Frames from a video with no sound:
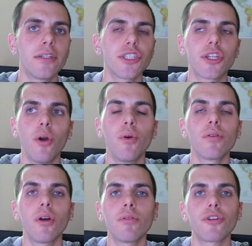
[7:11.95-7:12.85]
Just go
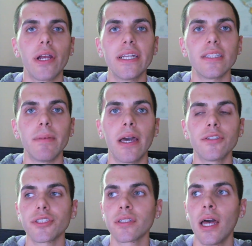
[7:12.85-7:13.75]
crazy, man.
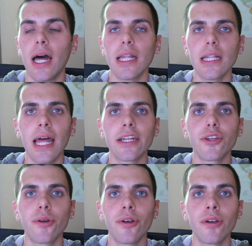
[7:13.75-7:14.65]
Just let
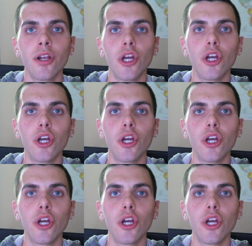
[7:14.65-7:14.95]
your